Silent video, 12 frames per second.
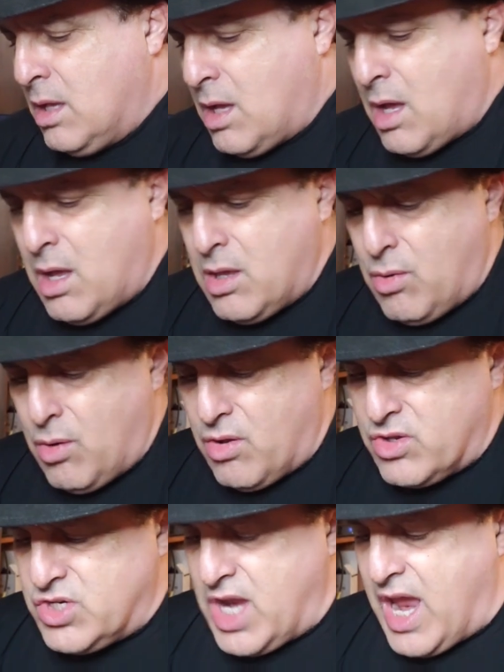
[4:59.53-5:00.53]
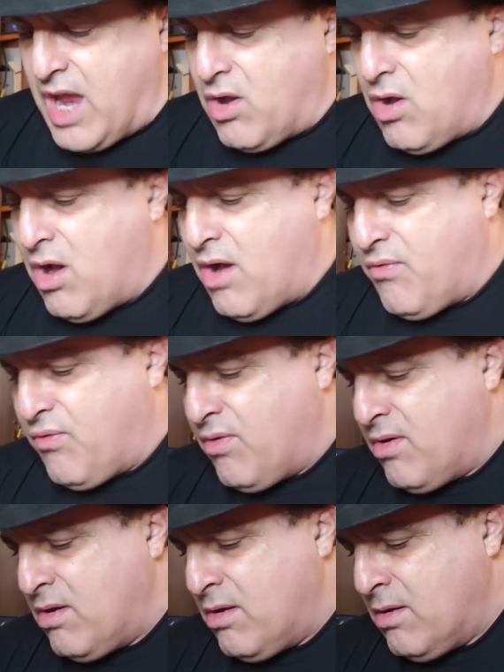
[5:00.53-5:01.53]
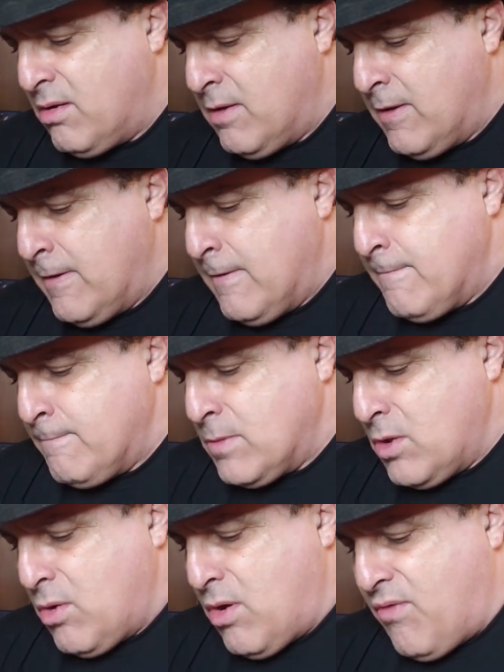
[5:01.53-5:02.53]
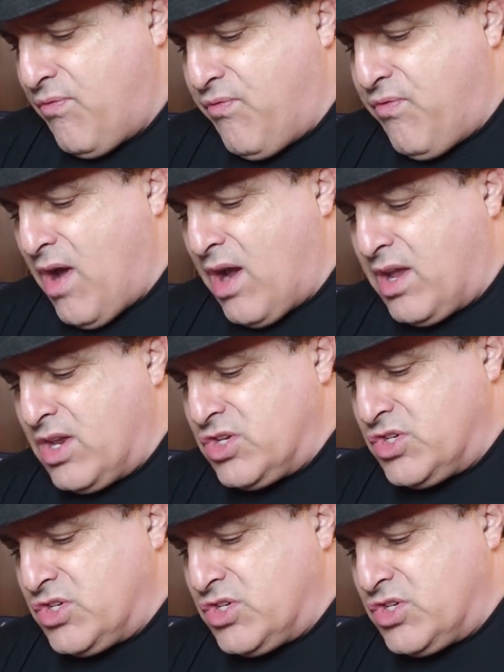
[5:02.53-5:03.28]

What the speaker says: Oh, you're a jag-off. You're a fucking